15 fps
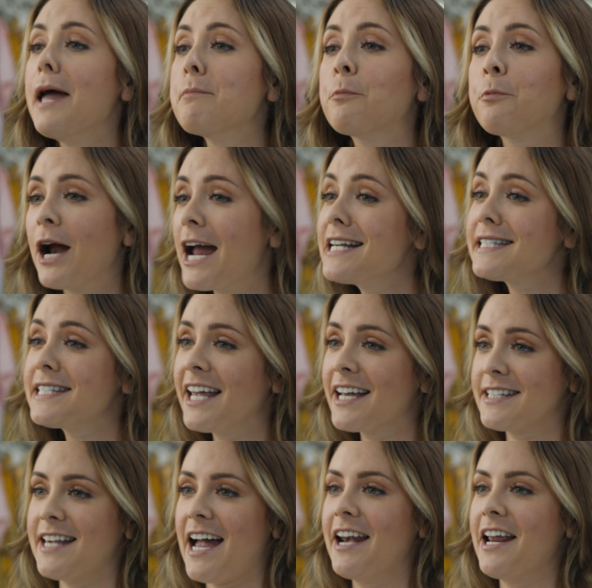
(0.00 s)
Embrace the
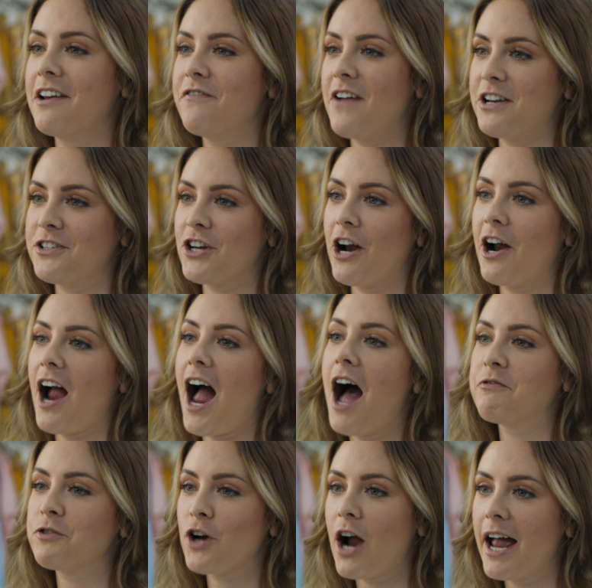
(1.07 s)
exciting adventure
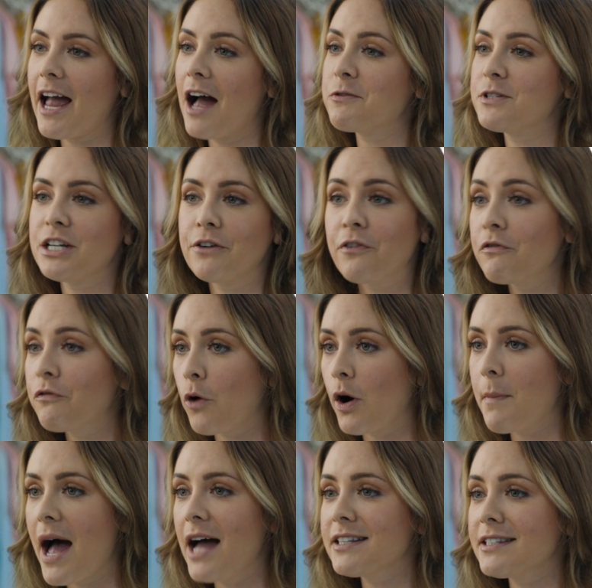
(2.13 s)
of trying out different
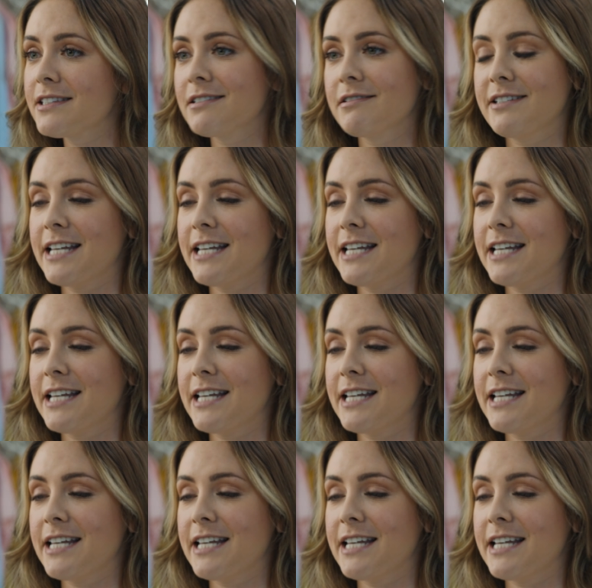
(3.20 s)
formats,